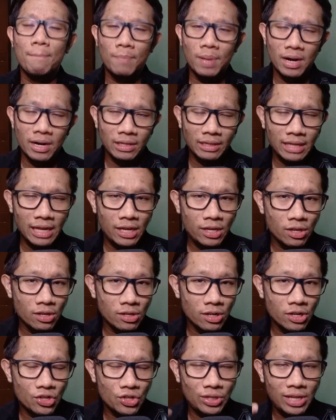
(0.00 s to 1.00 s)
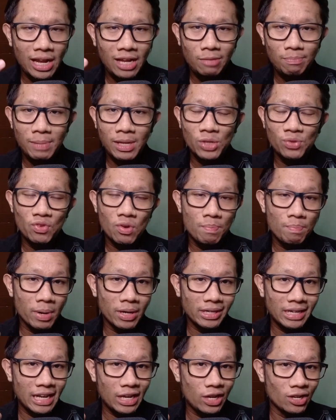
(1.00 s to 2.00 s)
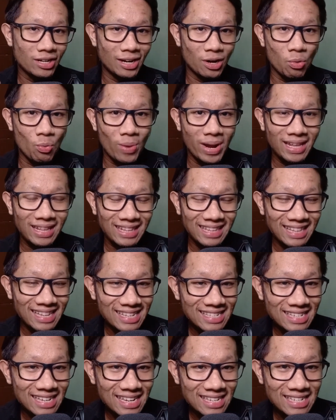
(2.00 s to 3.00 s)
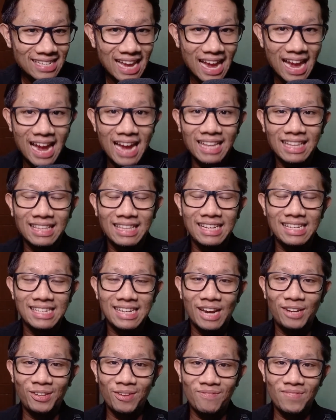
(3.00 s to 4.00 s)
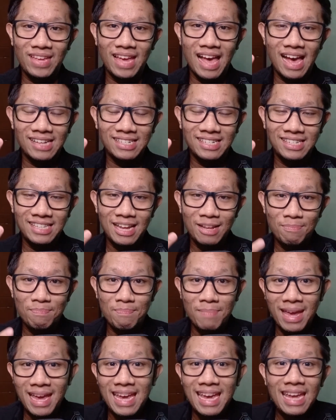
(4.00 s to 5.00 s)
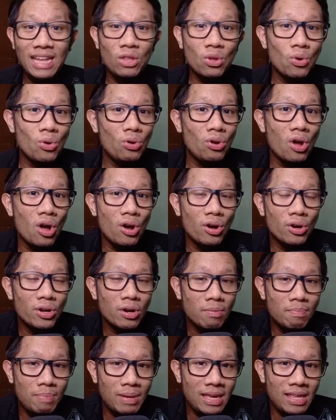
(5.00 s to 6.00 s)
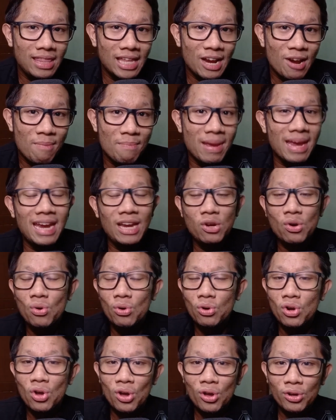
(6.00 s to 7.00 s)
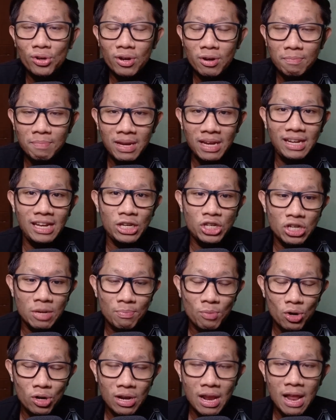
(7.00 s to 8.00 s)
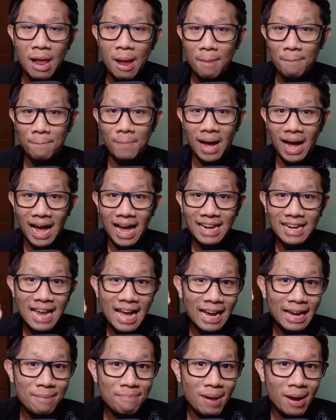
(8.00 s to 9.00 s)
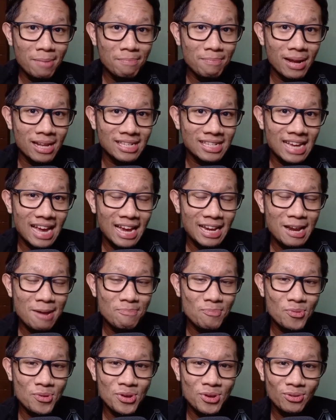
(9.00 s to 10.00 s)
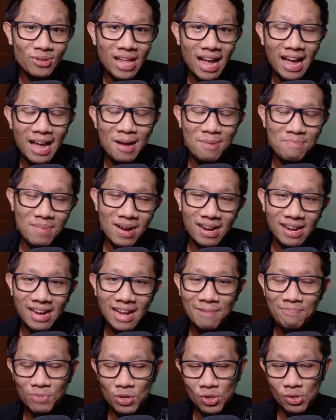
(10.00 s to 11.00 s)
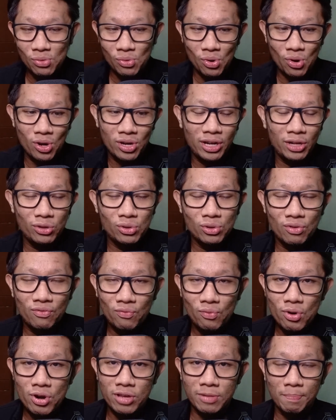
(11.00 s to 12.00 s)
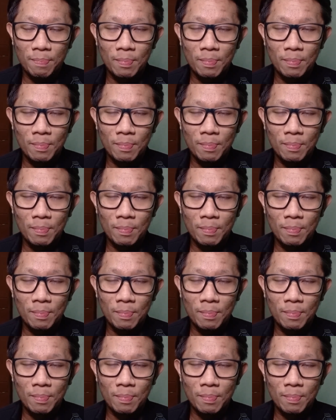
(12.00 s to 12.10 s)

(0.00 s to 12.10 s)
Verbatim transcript: Particular statements from particular witnesses at the site of the accident may no longer be there, may no longer be reachable. Baka nang ibang bansa na po yung nakabangga. So on and so forth.